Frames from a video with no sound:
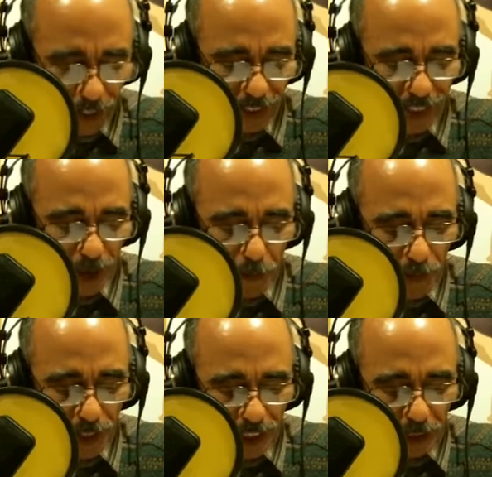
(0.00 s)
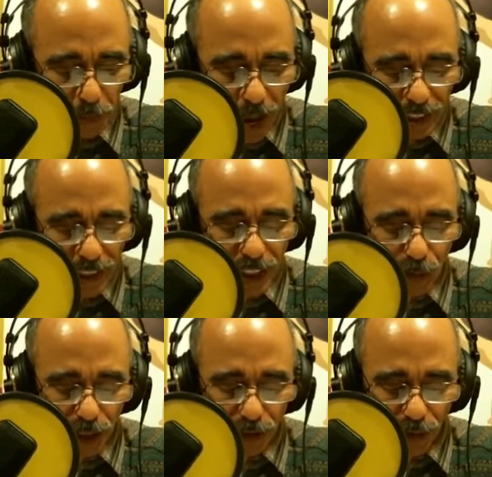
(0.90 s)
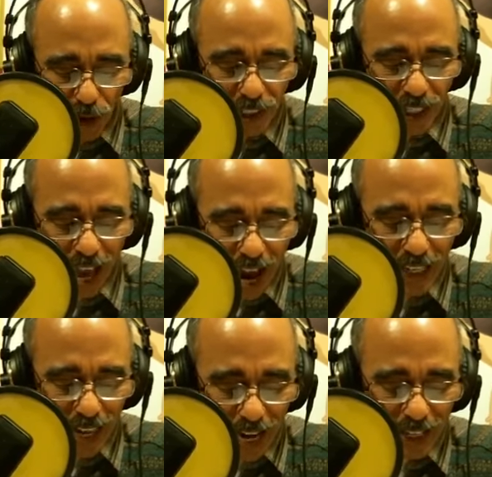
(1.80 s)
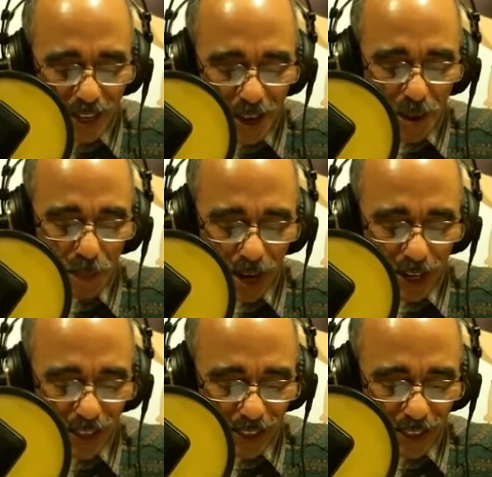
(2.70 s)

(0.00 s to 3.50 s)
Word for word: the this passage was first highlighted by